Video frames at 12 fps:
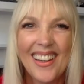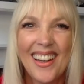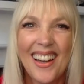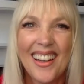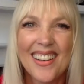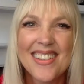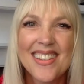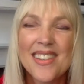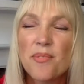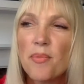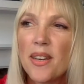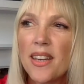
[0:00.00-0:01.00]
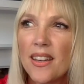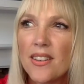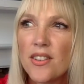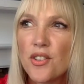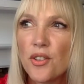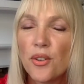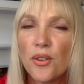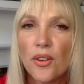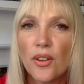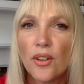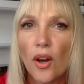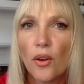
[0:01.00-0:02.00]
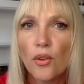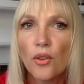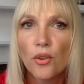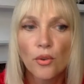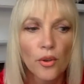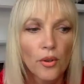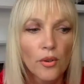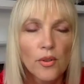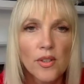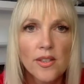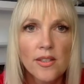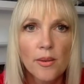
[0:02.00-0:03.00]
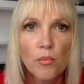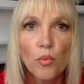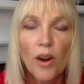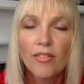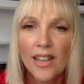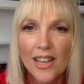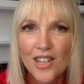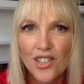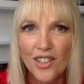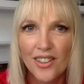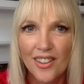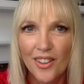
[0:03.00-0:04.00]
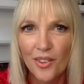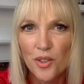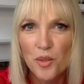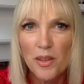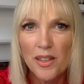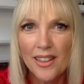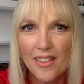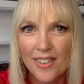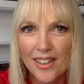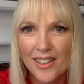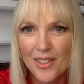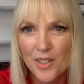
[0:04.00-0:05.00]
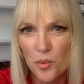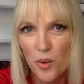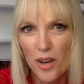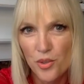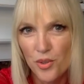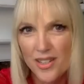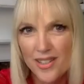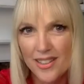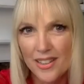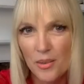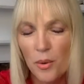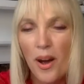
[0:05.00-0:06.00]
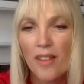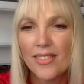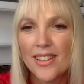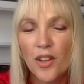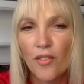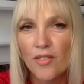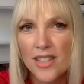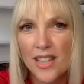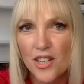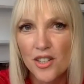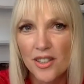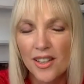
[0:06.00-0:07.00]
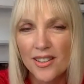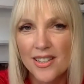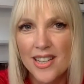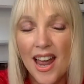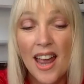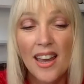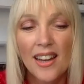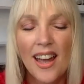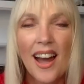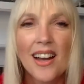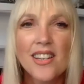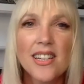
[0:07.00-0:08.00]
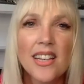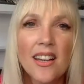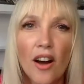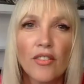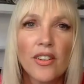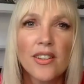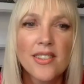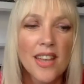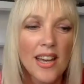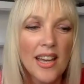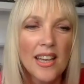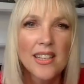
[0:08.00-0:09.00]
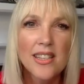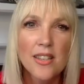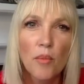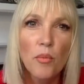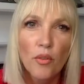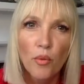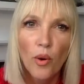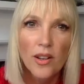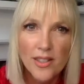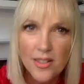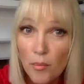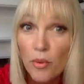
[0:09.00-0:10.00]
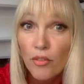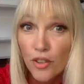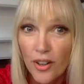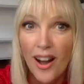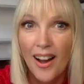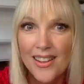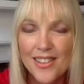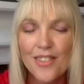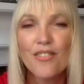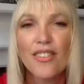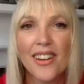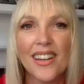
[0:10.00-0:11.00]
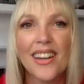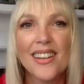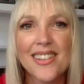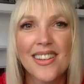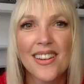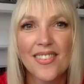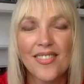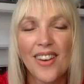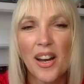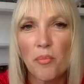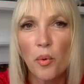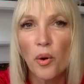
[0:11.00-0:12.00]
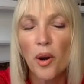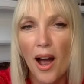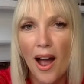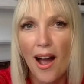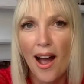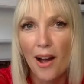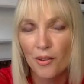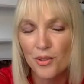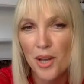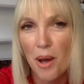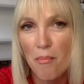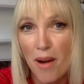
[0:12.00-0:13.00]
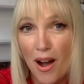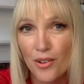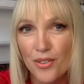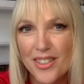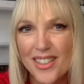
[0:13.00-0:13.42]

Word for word: and just begin to go through some revelation that the Lord's been giving to Wes recently. We were having this conversation the other day, and it actually covers some of what some of you guys have written in to find more out about.